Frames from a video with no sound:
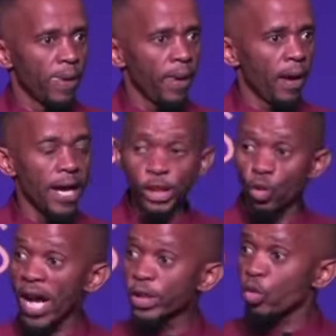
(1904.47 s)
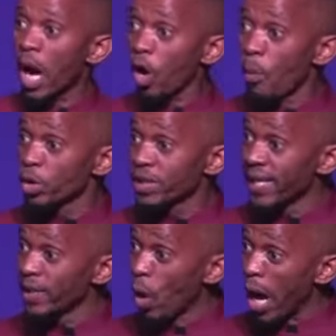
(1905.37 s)
Azikwazi
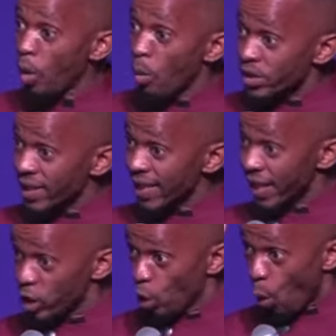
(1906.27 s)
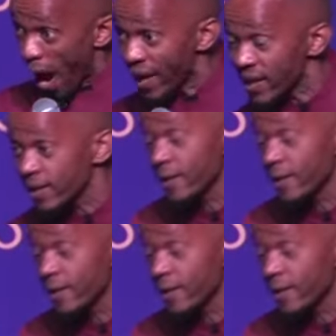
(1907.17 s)
ukuaccommodate the new wine.